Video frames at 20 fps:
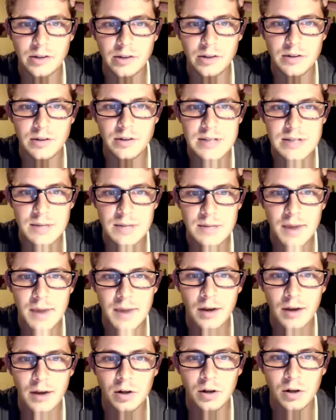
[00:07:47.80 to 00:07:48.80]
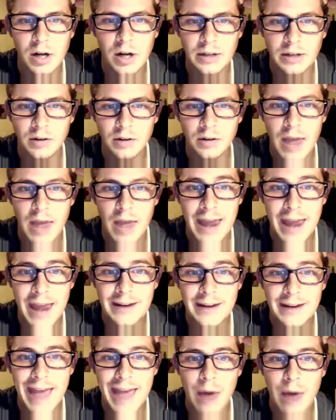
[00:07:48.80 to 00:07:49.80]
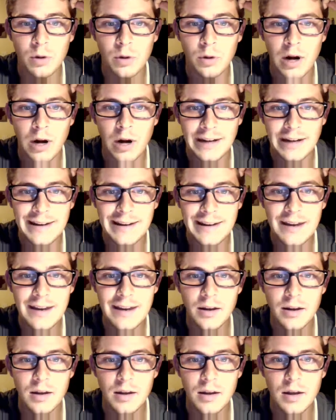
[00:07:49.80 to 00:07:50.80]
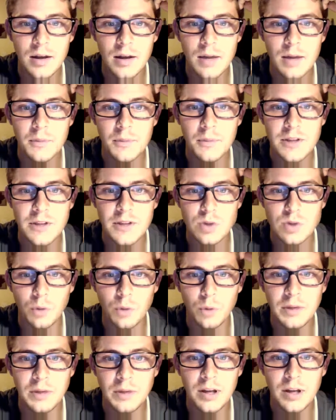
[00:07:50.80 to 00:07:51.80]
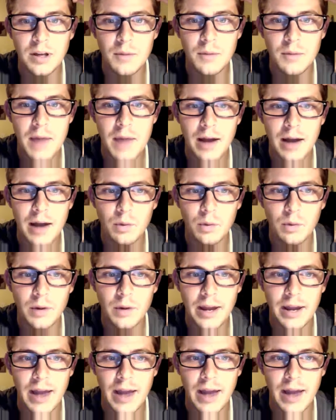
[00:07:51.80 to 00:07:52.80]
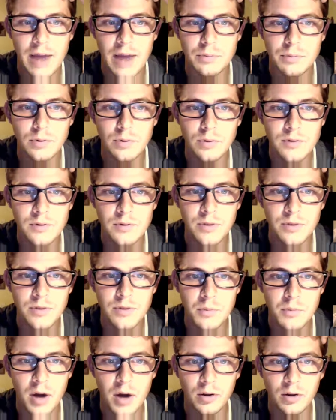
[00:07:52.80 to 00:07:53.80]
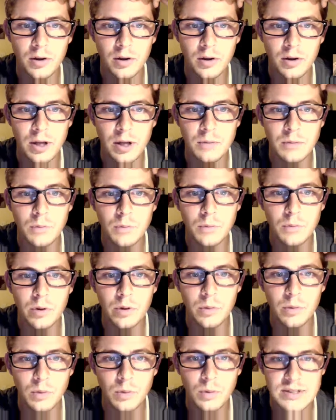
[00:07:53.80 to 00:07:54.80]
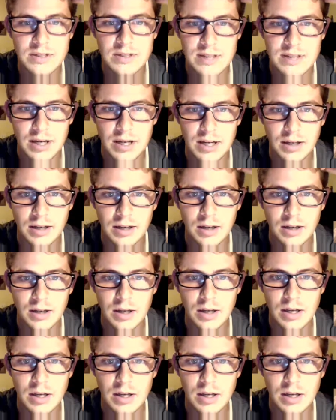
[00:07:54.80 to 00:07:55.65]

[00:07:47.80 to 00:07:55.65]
They liked our team and our idea, but they told me to come back when I had proved the model in more than 1 city,